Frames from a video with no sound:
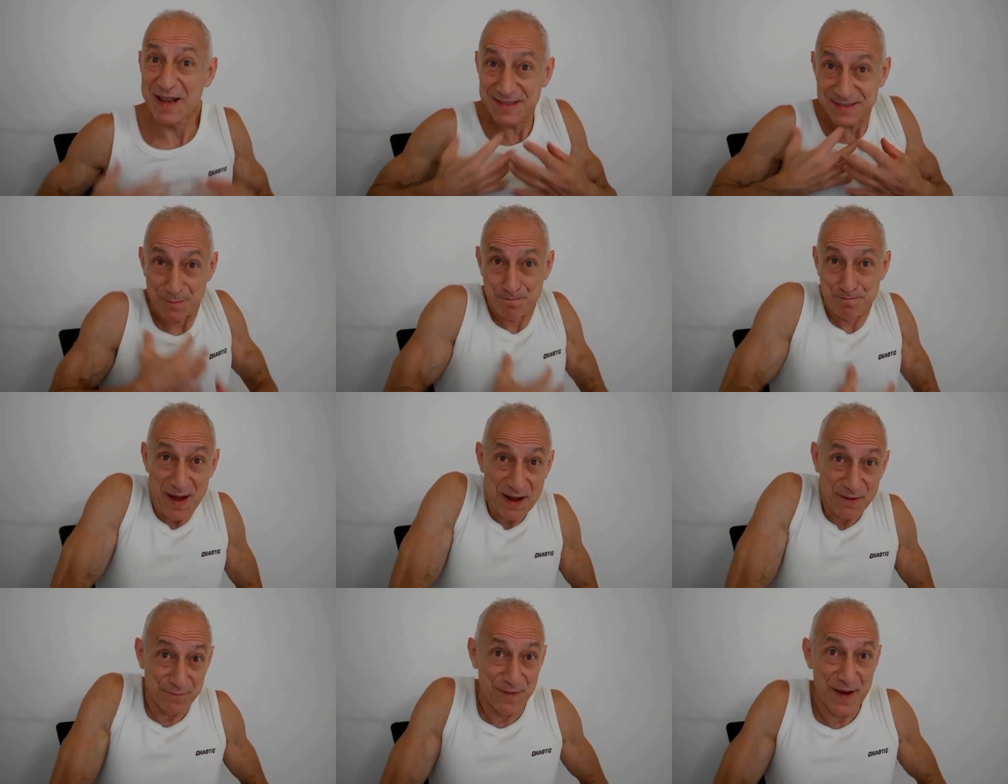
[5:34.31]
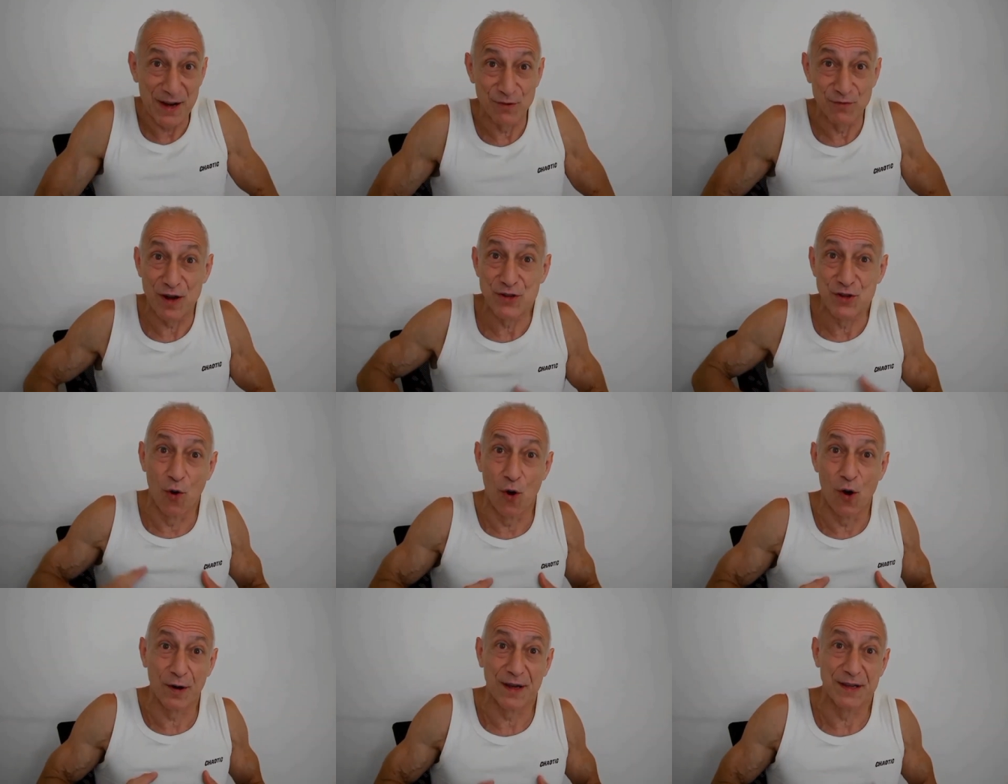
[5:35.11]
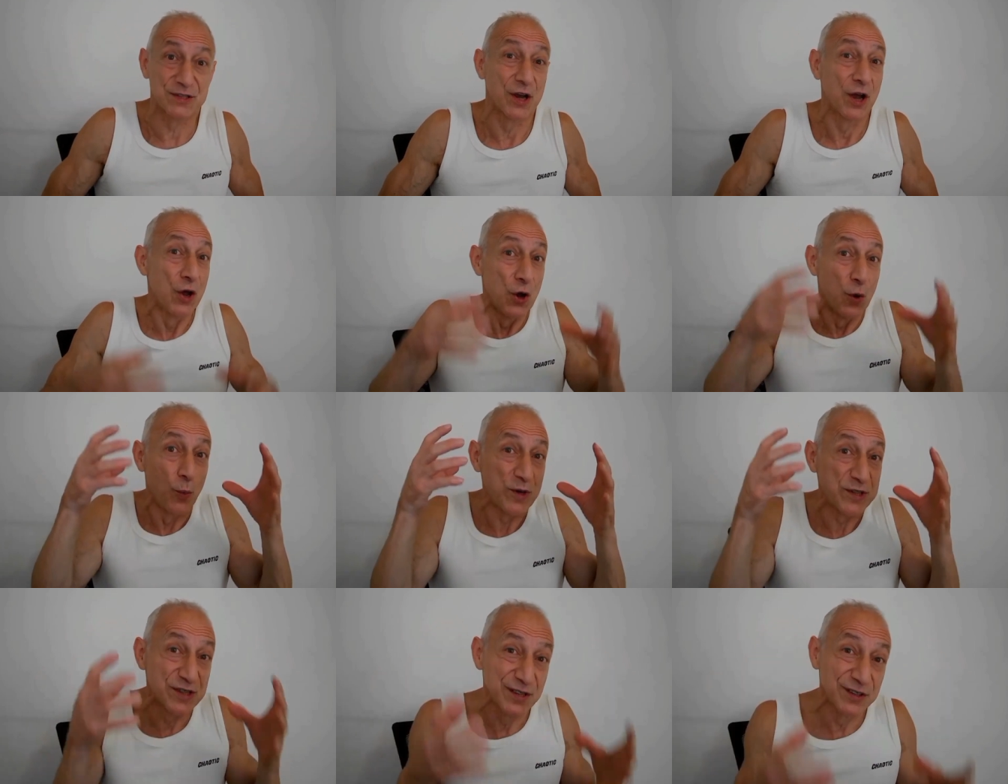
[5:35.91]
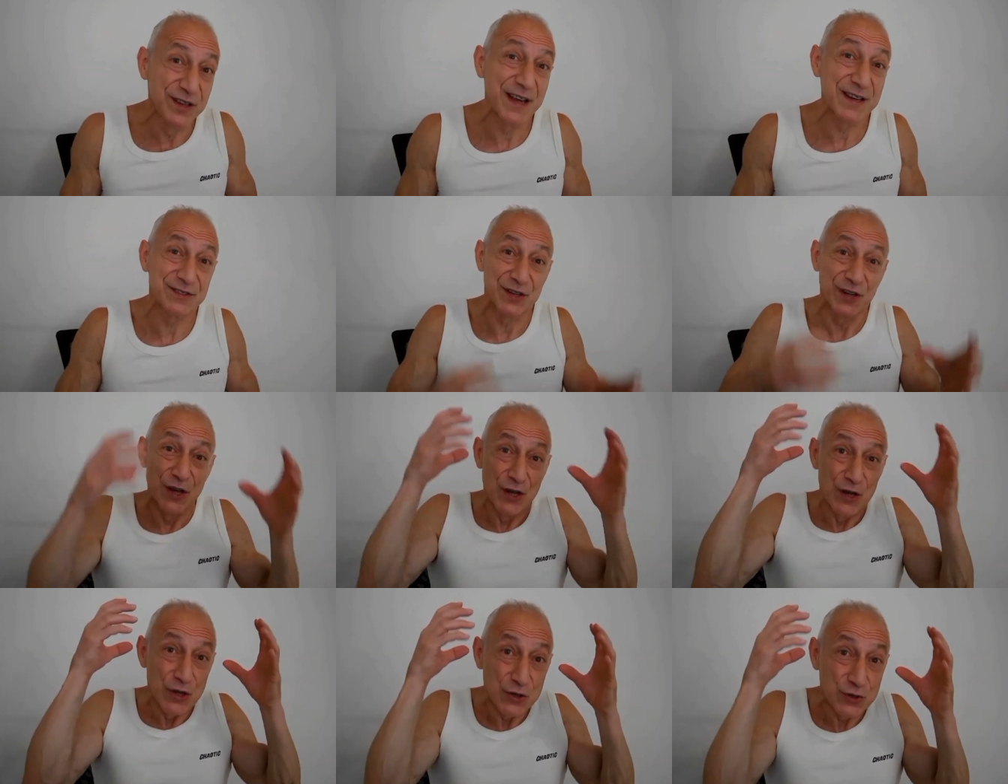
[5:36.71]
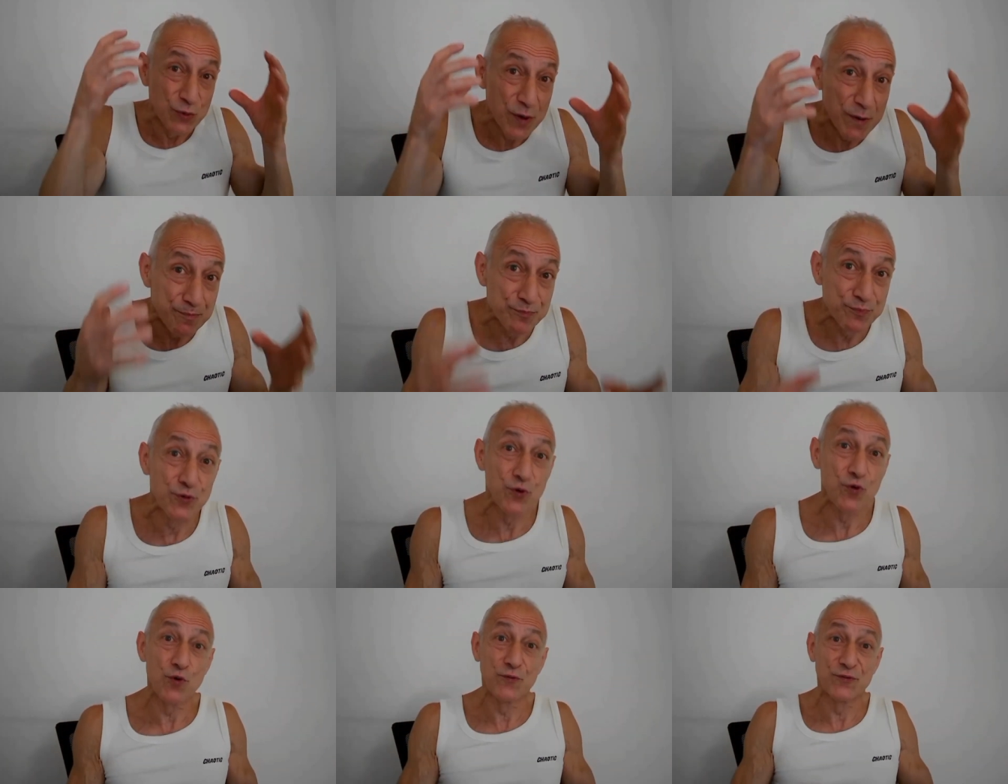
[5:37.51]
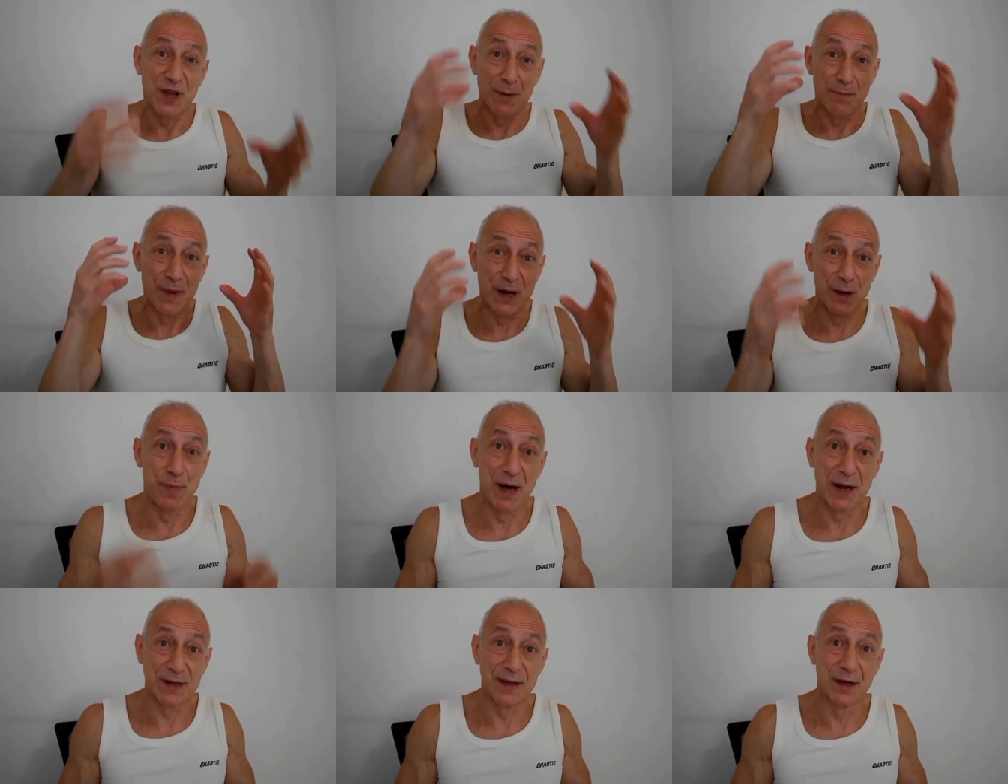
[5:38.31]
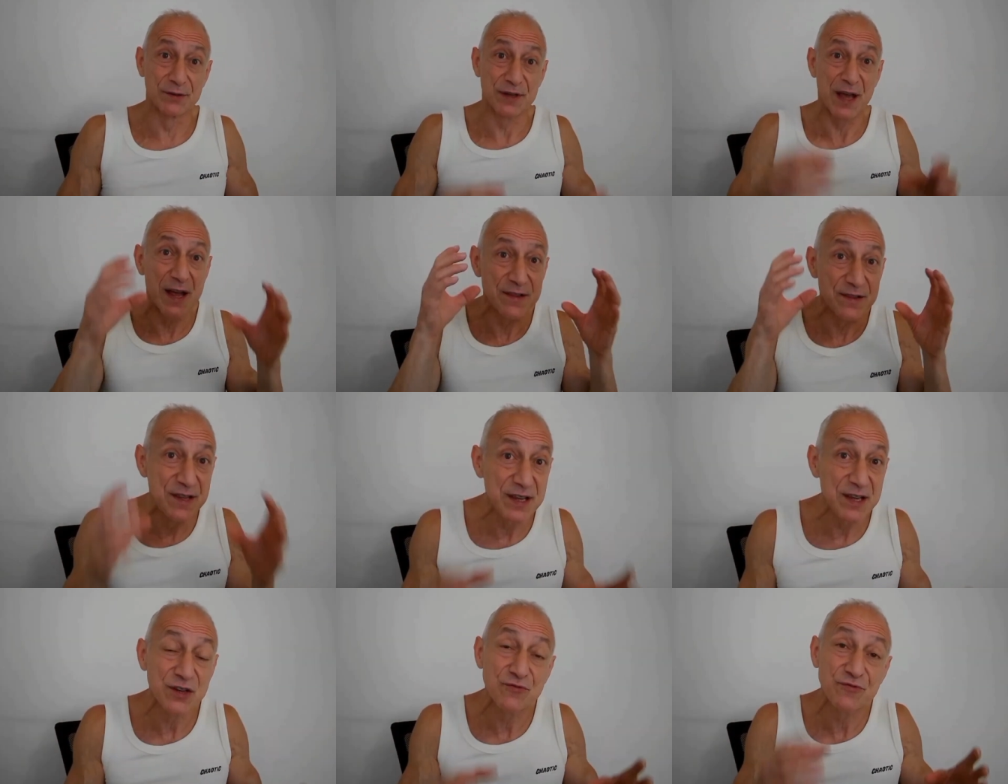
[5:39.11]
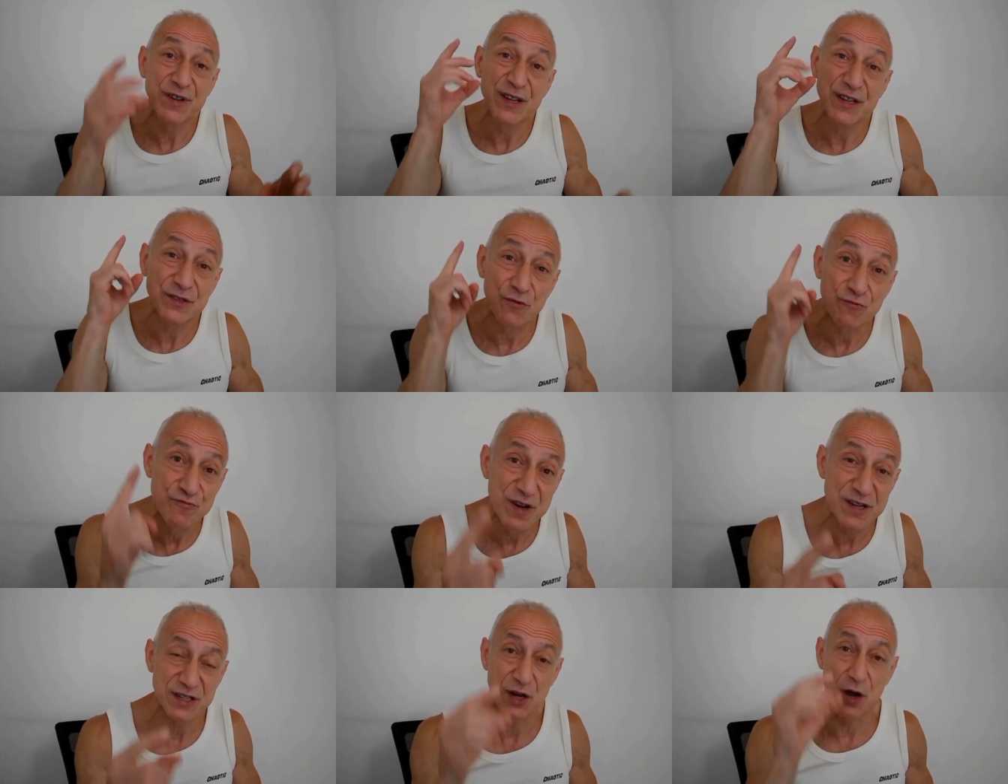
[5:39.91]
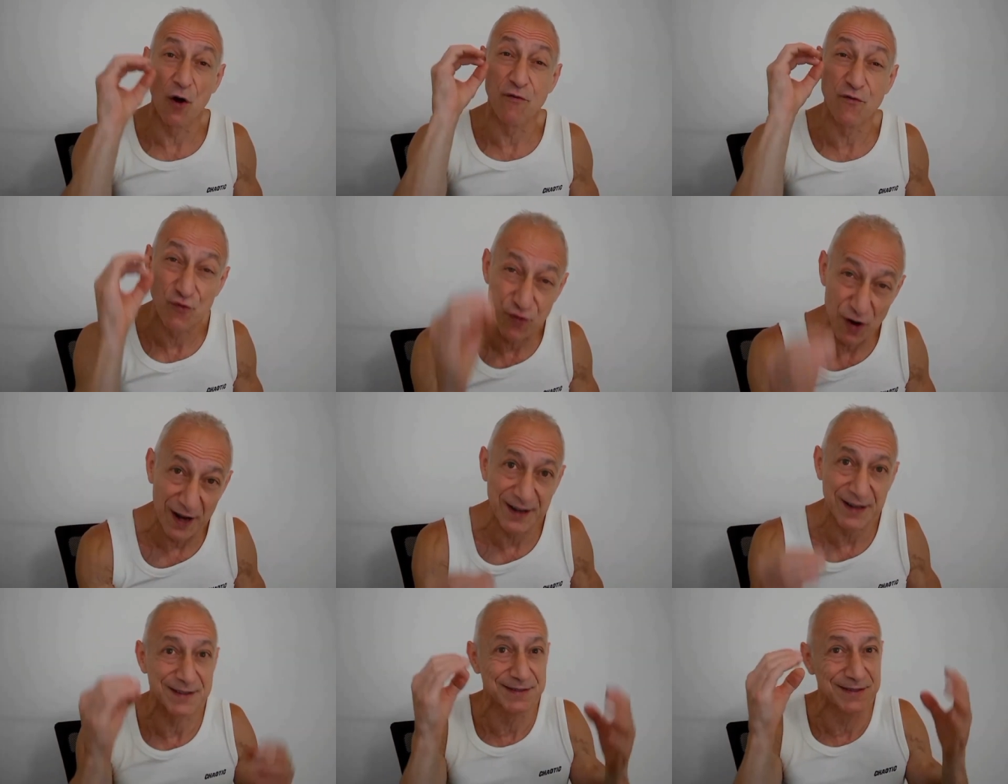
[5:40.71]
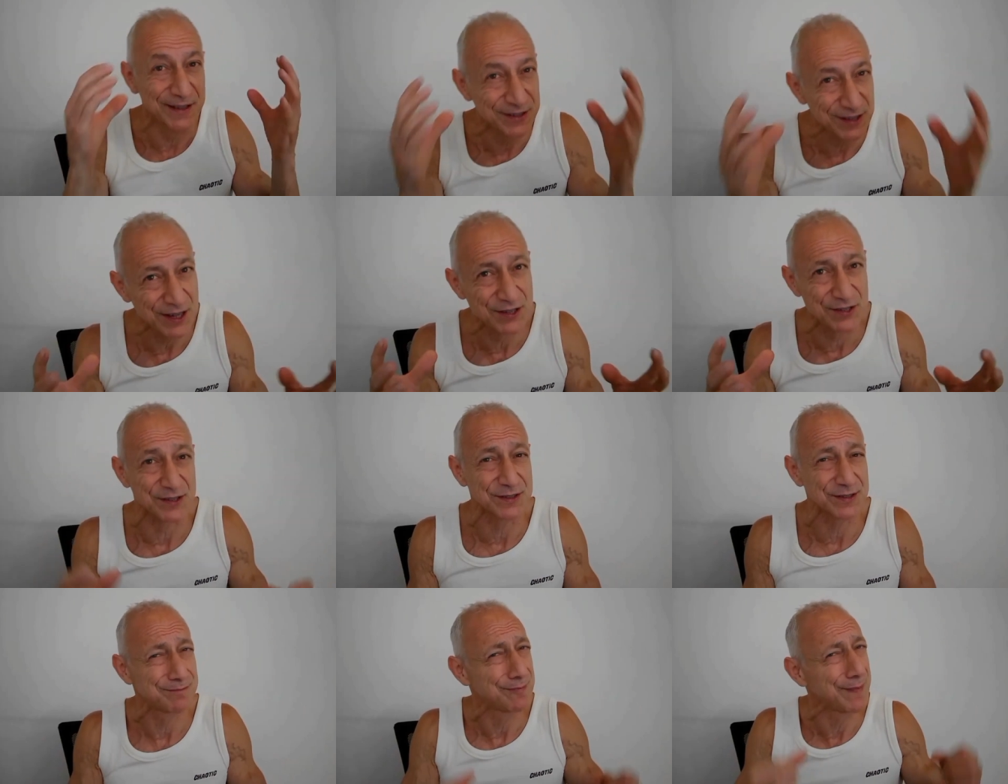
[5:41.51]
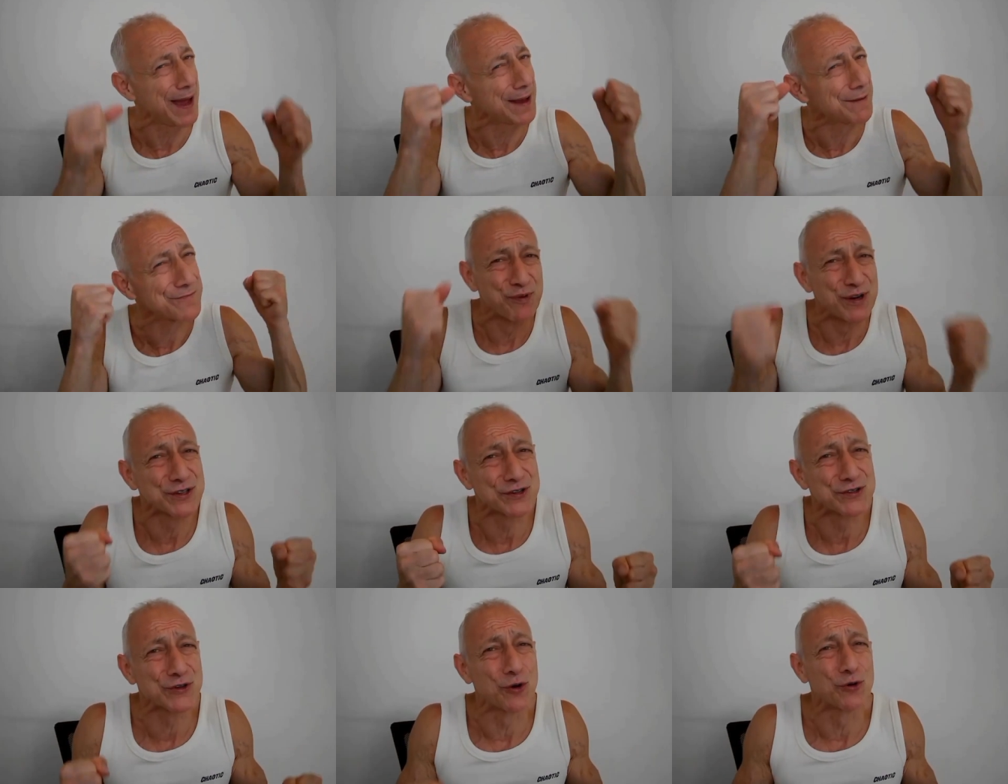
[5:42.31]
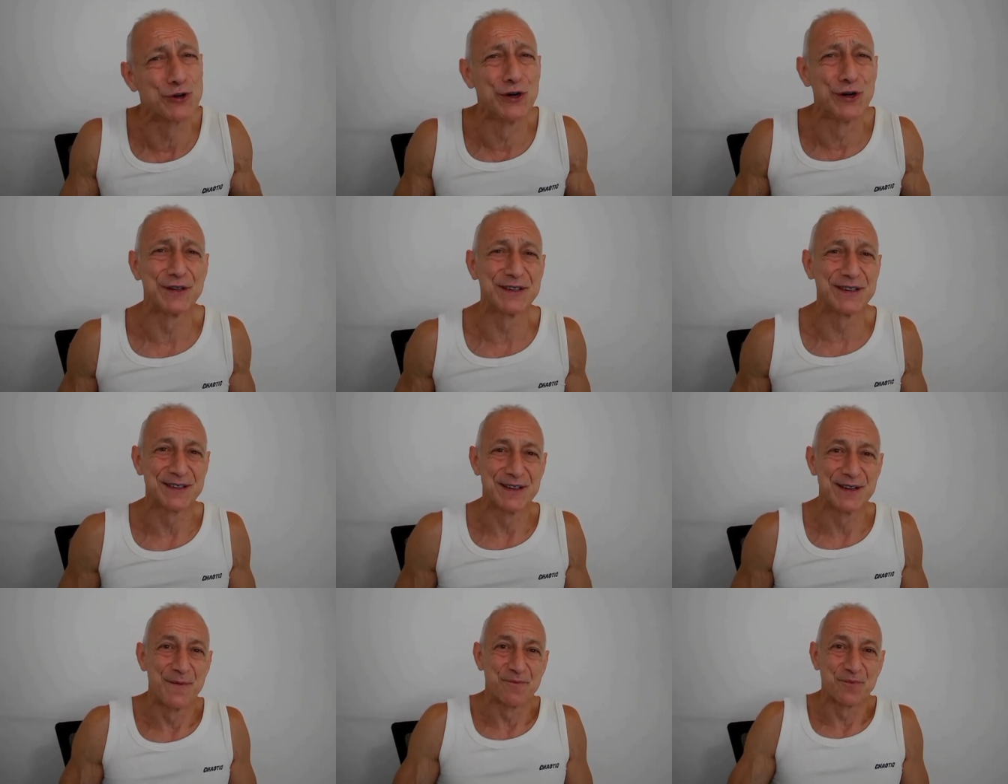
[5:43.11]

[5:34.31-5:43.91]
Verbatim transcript: That's the fat, fat around your organs, which is linked to improved metabolic health and decreased risk of chronic diseases. Sprints are so good.